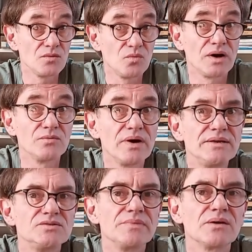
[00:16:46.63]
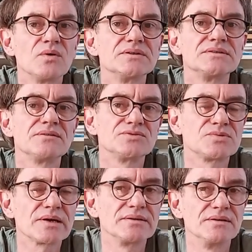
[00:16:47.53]
One way to make oneself
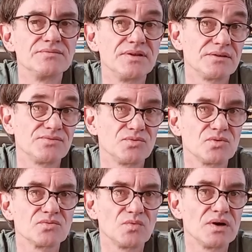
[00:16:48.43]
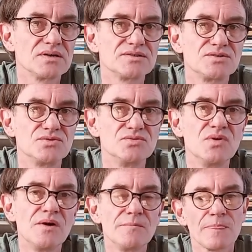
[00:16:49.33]
attractive, therefore, was
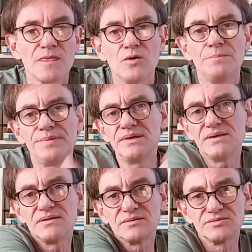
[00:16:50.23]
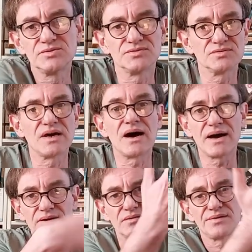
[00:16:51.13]
to appeal to those
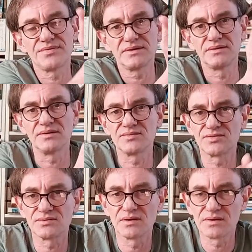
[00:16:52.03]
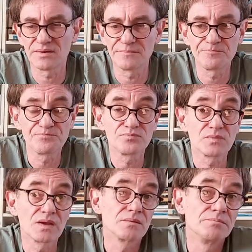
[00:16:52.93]
higher aesthetics
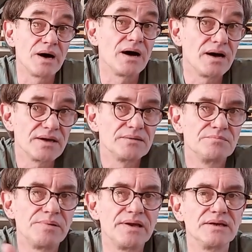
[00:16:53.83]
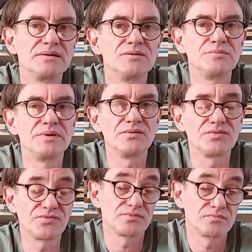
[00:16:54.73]
by playing a little bit
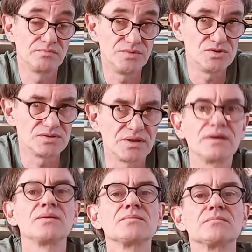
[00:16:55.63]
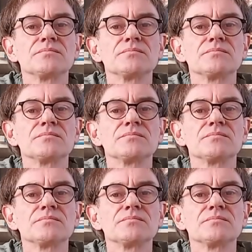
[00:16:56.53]
of music.